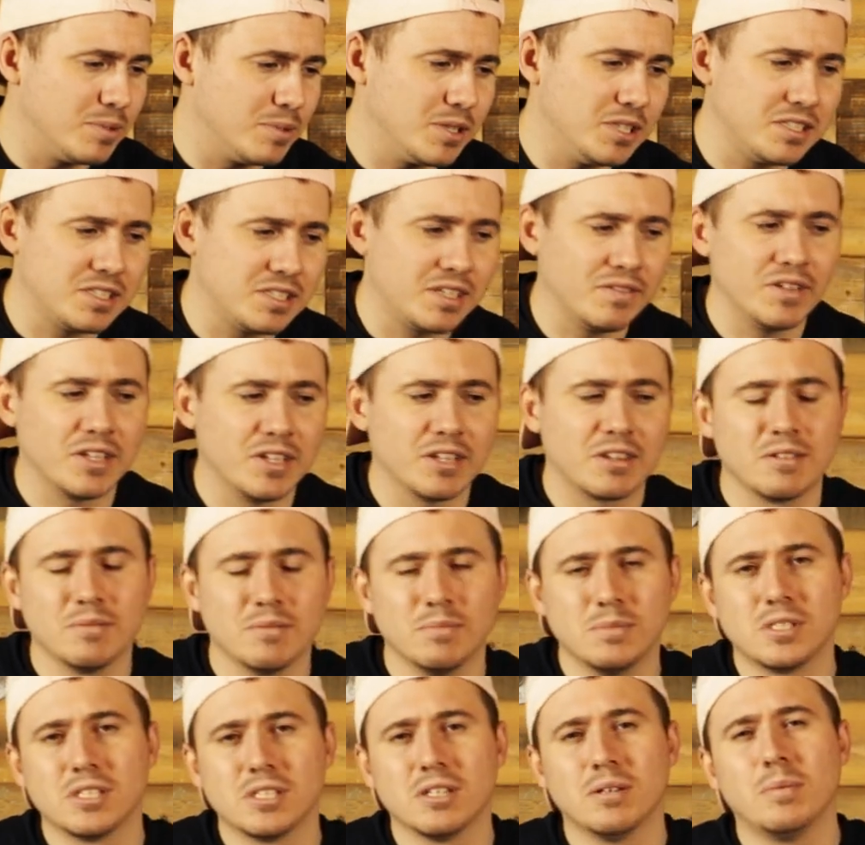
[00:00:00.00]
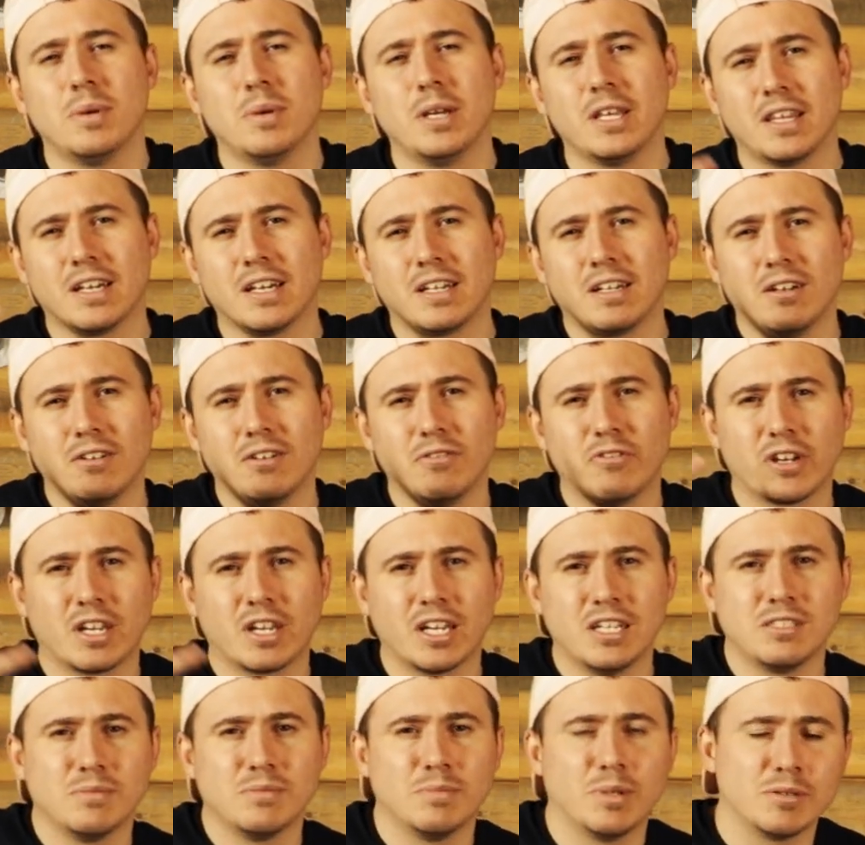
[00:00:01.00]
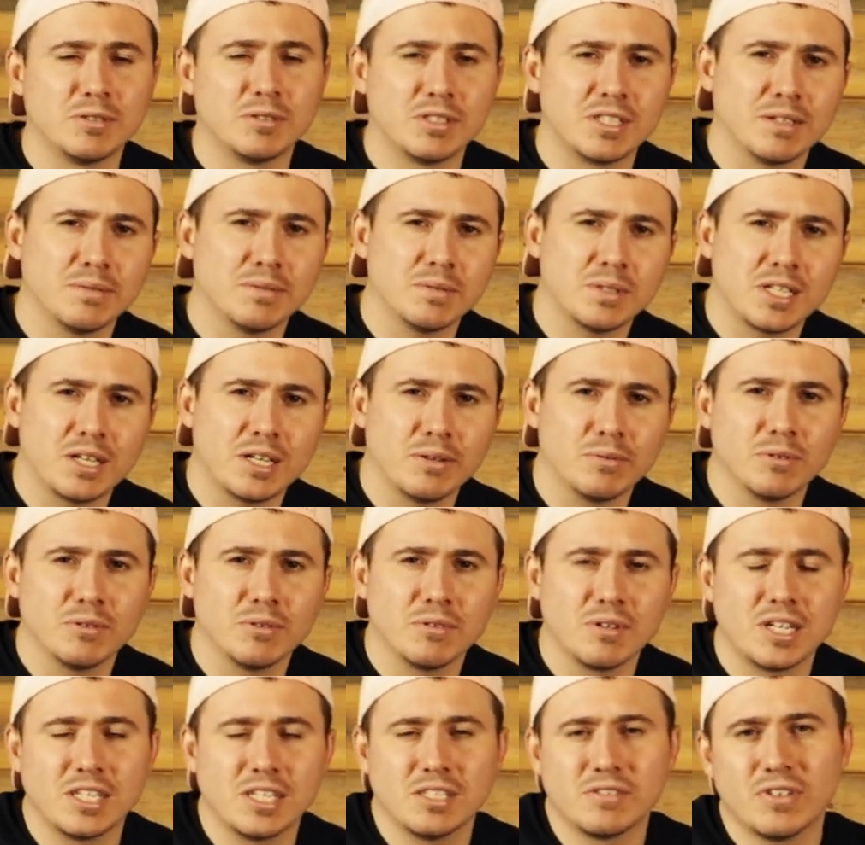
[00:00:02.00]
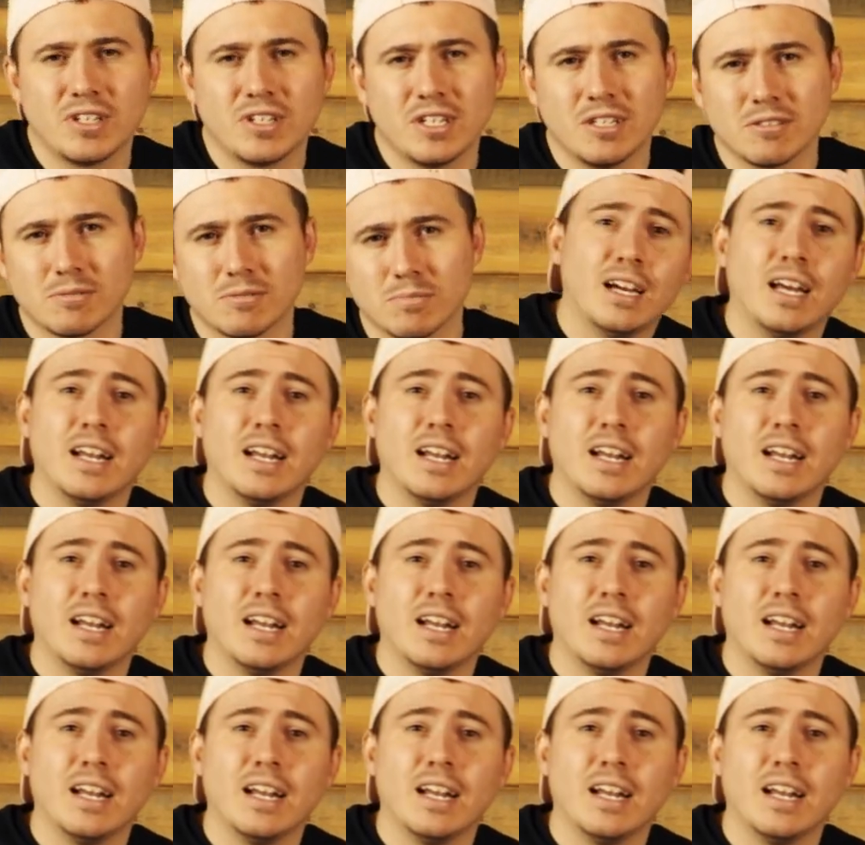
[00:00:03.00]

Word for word: please give it a thumbs up, hit that notification bell to stay up to date with all the latest videos,